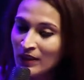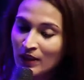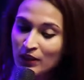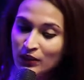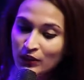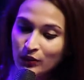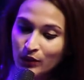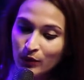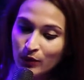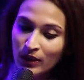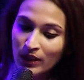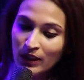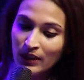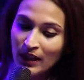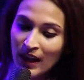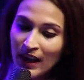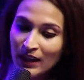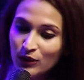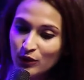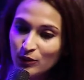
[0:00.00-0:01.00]
So it
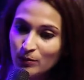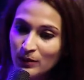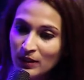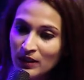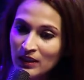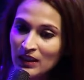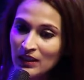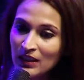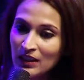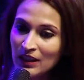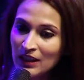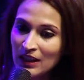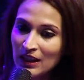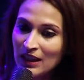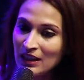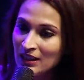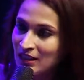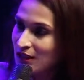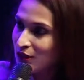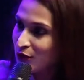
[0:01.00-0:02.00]
had to be
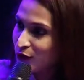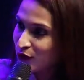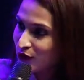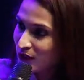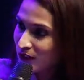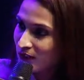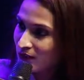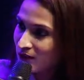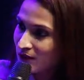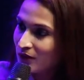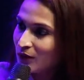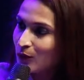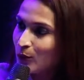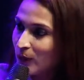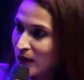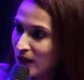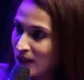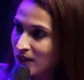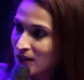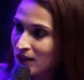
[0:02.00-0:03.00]
easy to read,
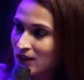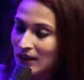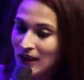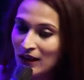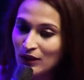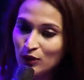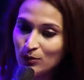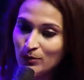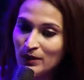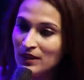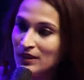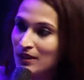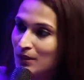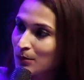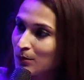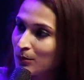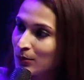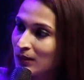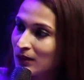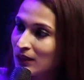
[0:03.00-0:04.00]
one, it had to be
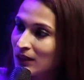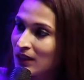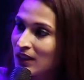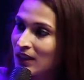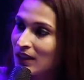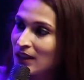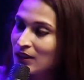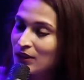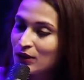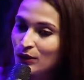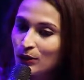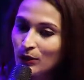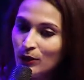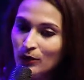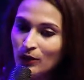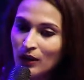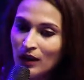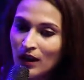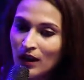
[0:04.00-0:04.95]
simple. So